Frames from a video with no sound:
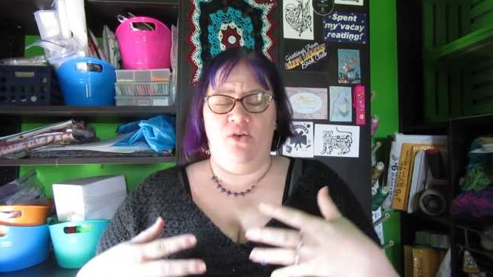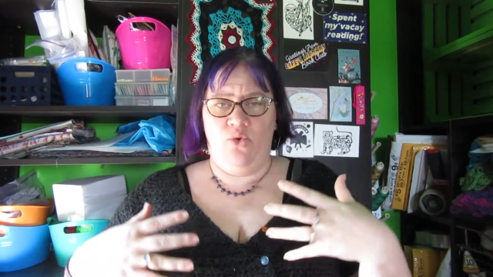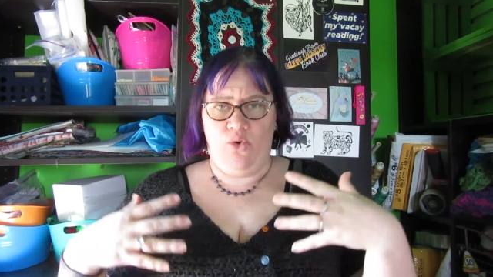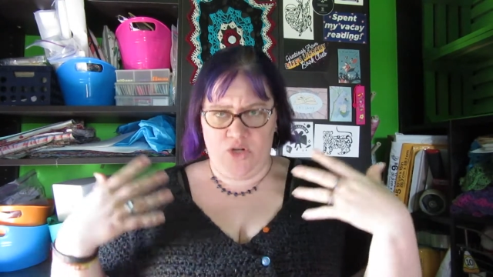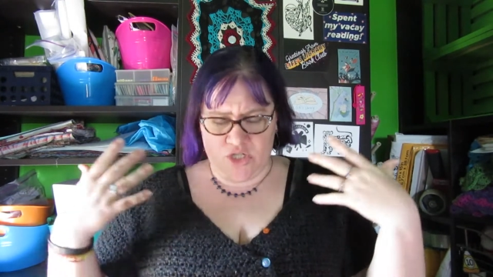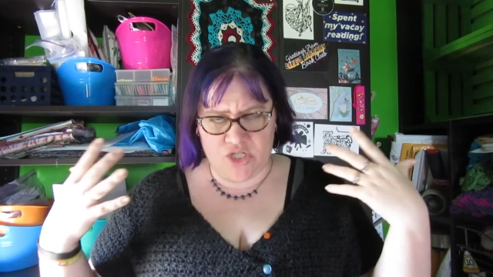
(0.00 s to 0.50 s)

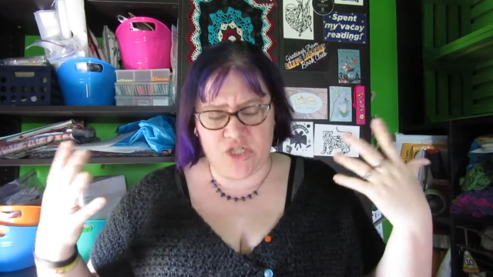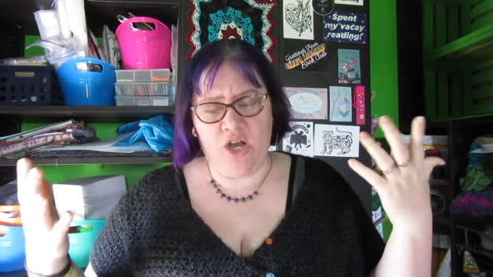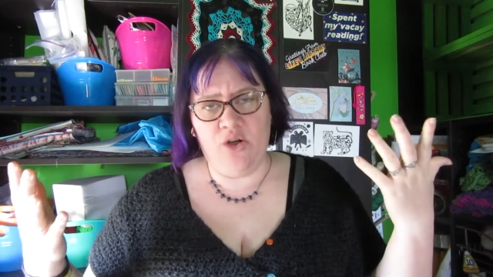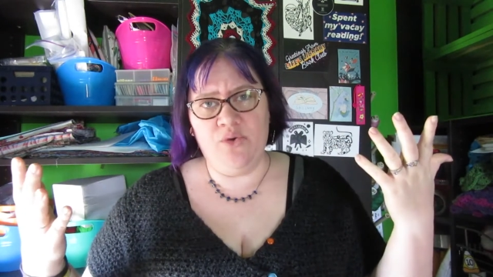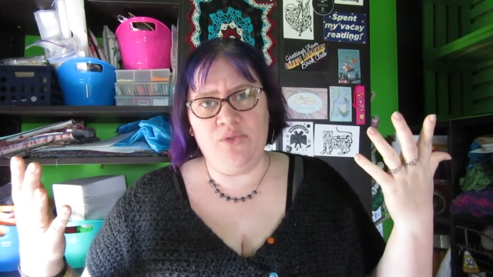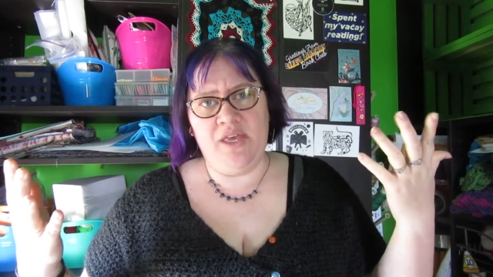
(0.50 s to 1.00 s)
or
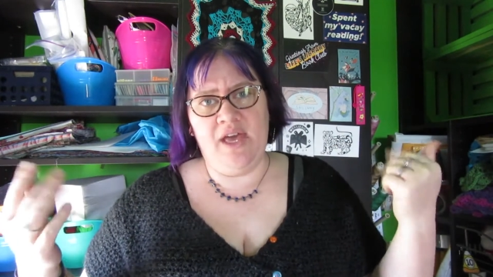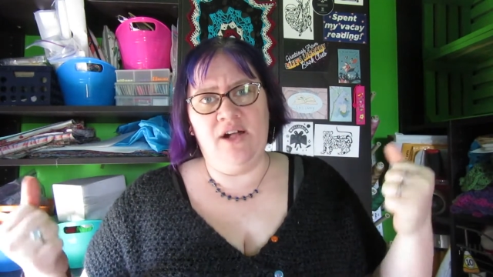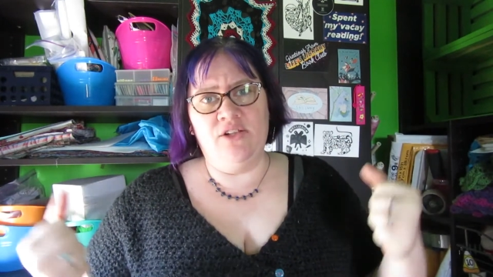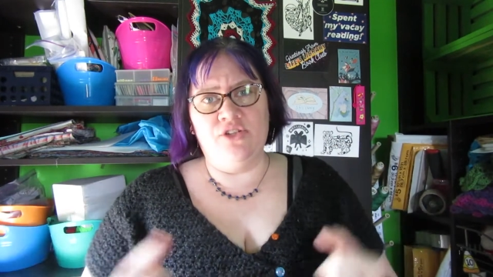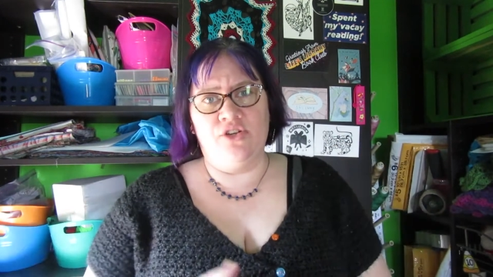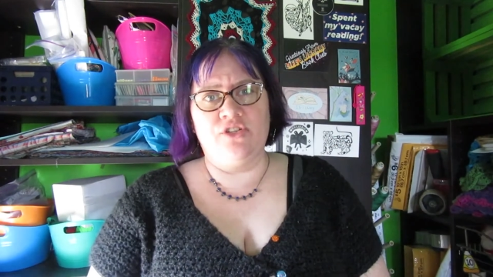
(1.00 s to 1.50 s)
so the
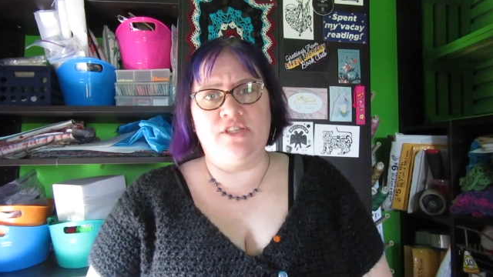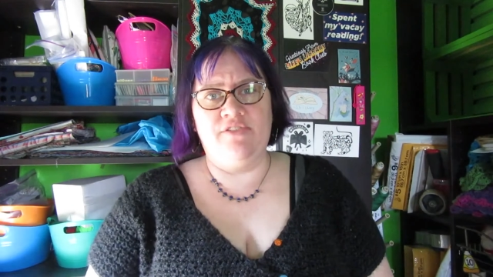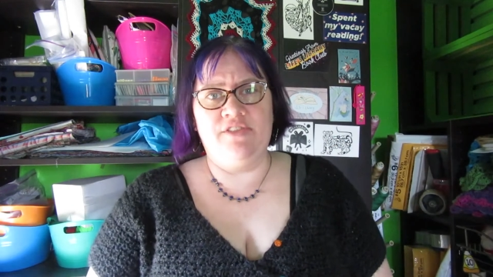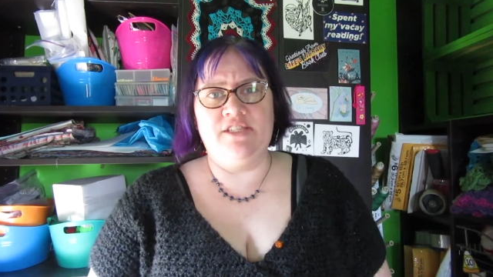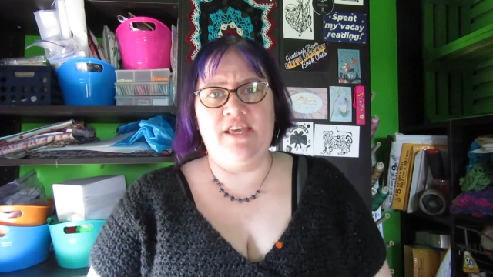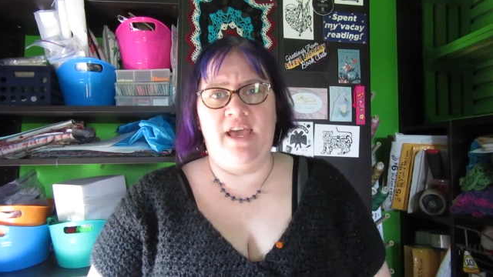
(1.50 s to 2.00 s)
elders of
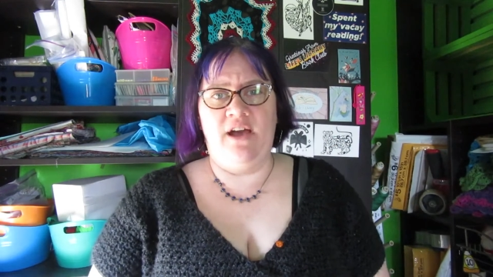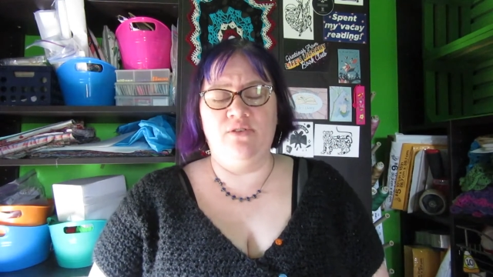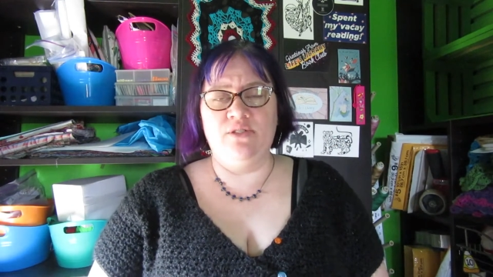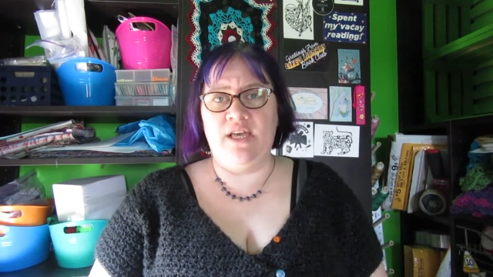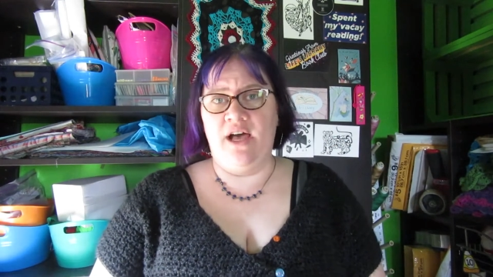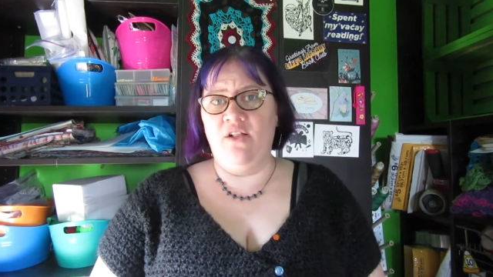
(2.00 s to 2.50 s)
the
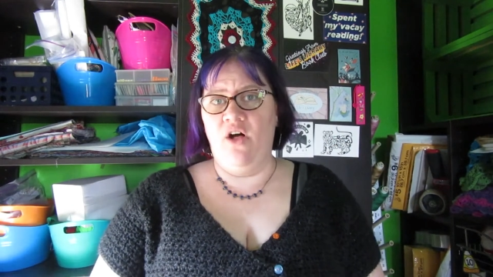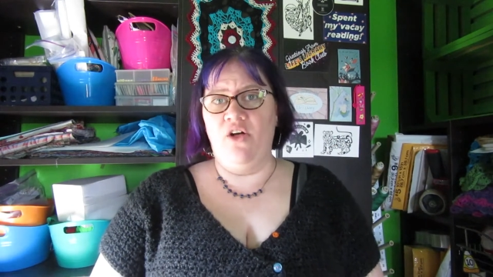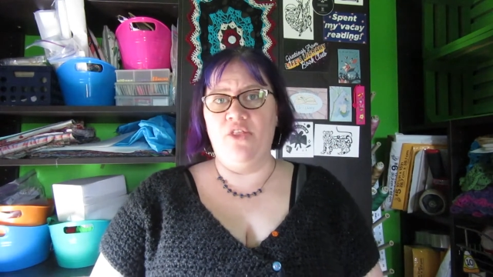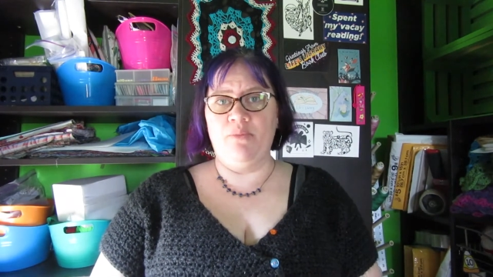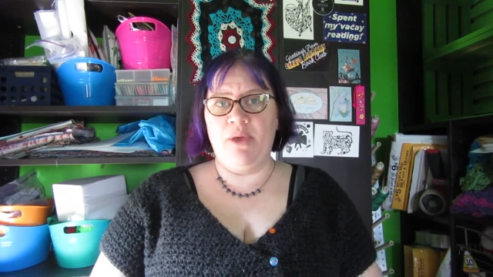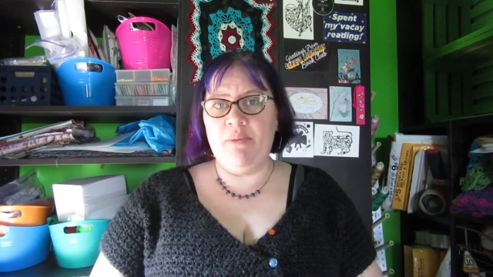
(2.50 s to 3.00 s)
town tell all
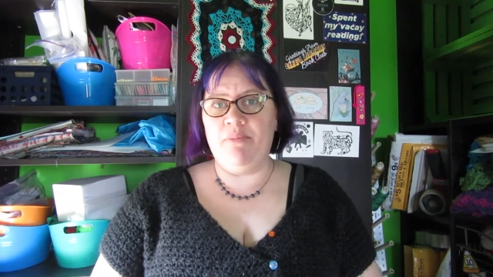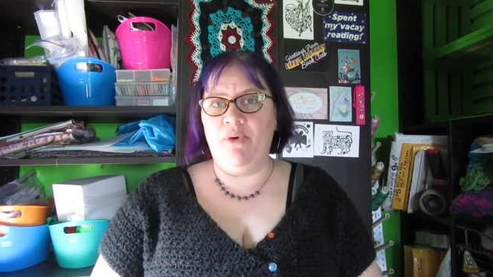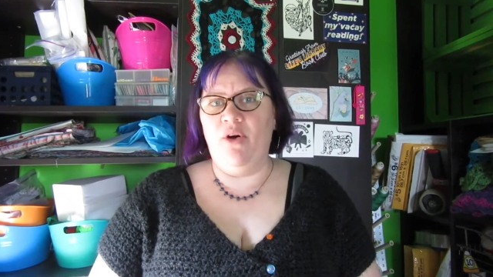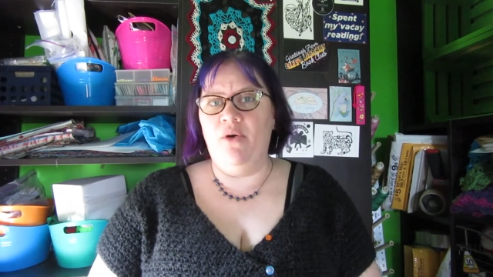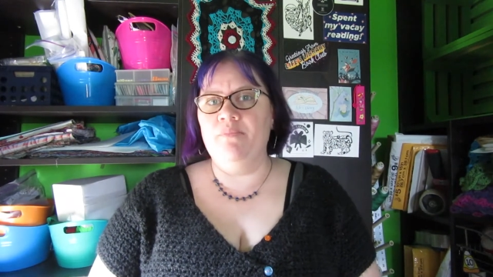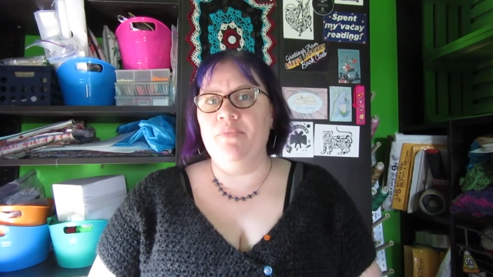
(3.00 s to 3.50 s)
the
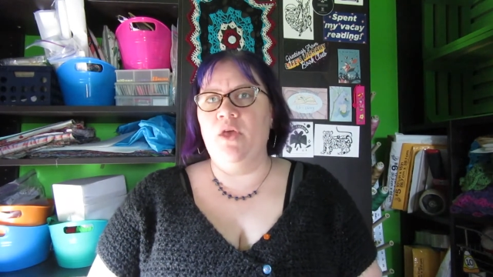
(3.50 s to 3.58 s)
people.